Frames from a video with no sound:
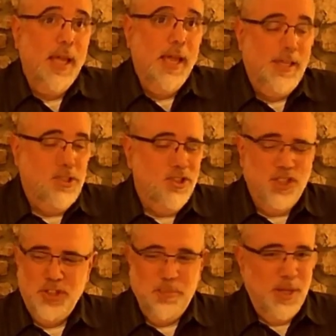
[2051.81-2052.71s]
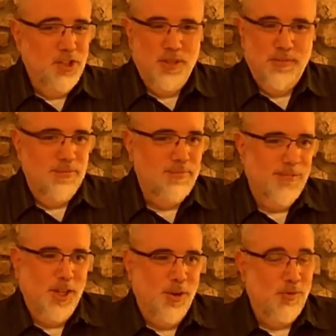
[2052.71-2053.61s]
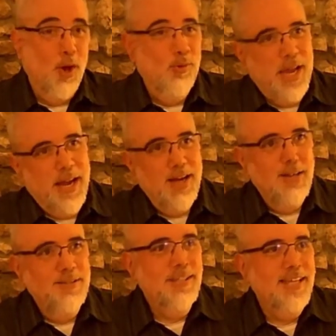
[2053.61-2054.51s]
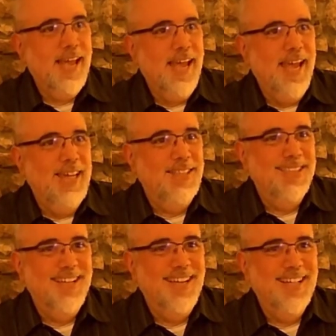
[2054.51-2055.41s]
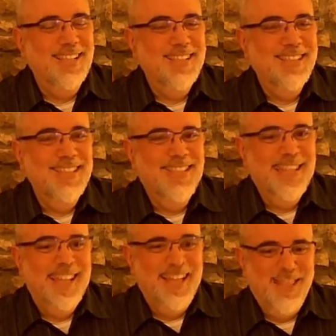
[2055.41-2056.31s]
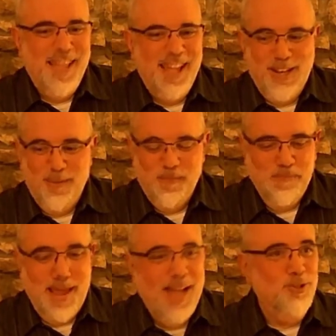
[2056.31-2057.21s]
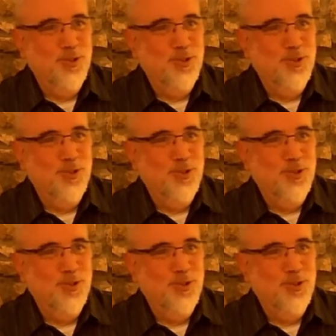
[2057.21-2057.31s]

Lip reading: It's just a bunch of, goat hair and then badger